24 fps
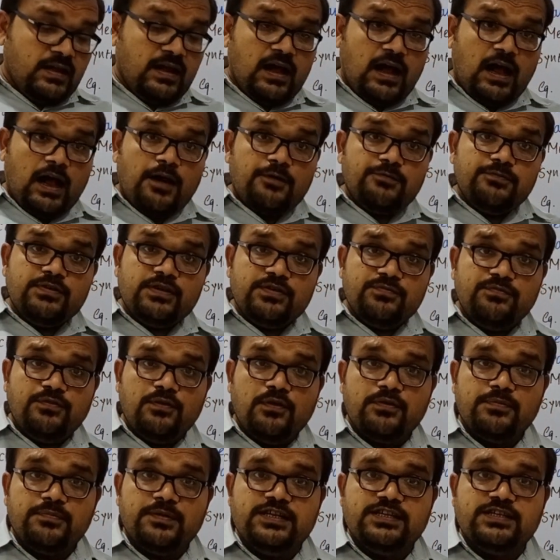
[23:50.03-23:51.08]
After
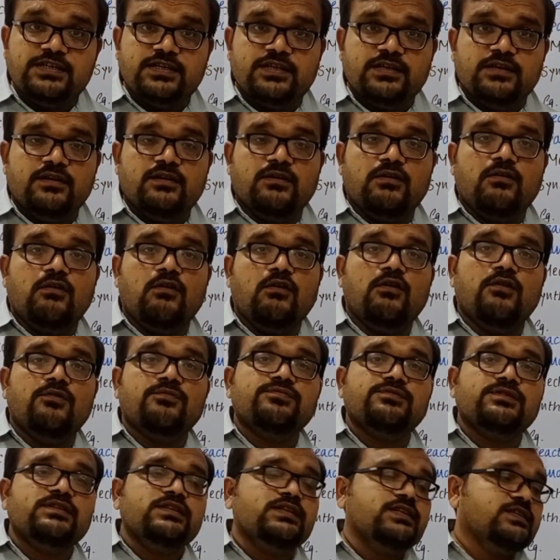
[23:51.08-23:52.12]
formation
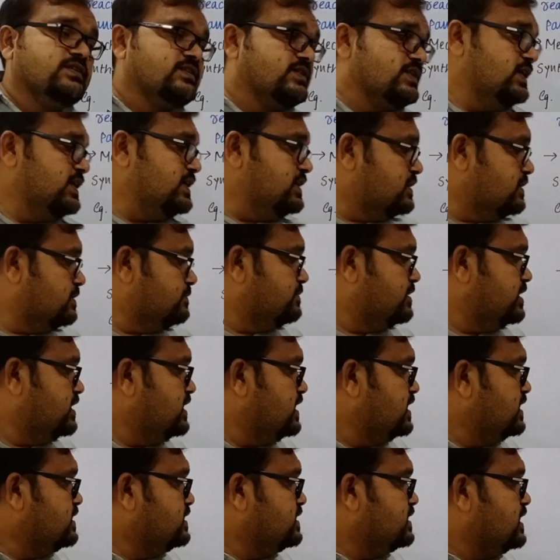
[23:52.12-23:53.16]
of this
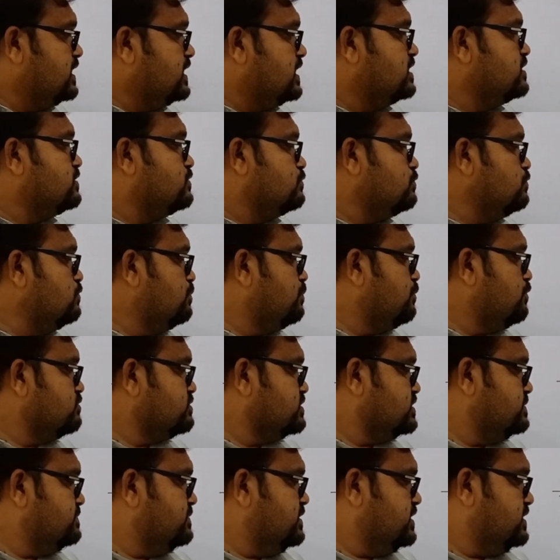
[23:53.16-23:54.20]
intermediate, there are two
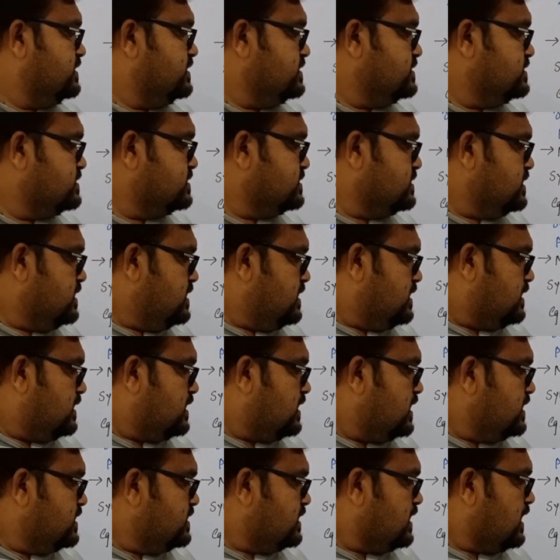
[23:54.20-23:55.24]
possibilities,
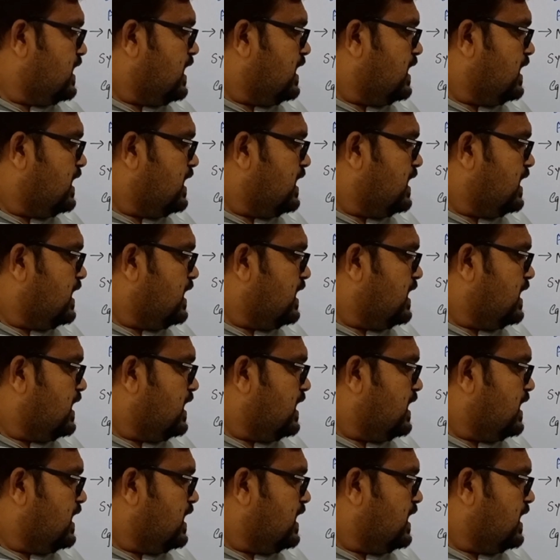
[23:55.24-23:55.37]
right?